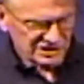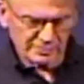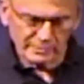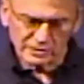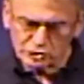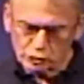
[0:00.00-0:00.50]
the
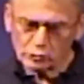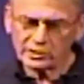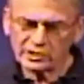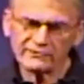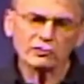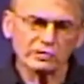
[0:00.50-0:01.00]

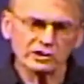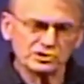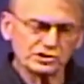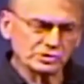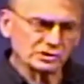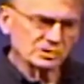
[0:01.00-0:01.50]
majority of
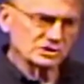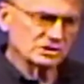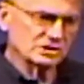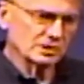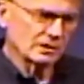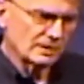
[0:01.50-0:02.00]

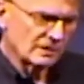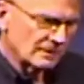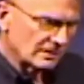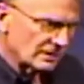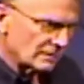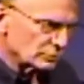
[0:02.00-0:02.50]
Christians
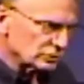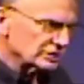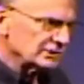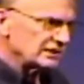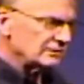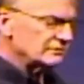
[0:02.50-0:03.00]

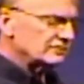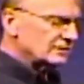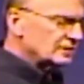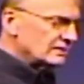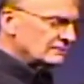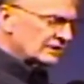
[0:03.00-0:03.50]
believed
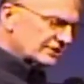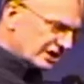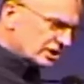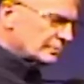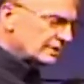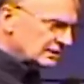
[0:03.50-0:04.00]
that they
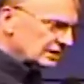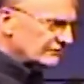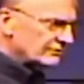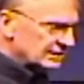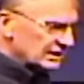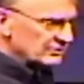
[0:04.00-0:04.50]
could be
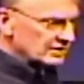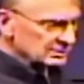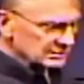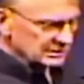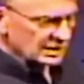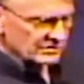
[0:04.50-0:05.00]
living in the,
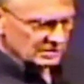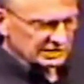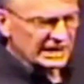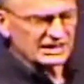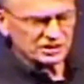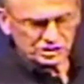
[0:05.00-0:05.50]
in the
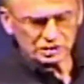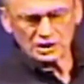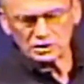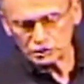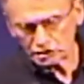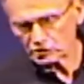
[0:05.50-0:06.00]
last
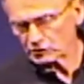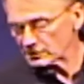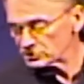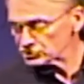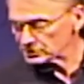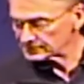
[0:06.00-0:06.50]

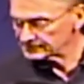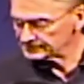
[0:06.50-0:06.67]
generation.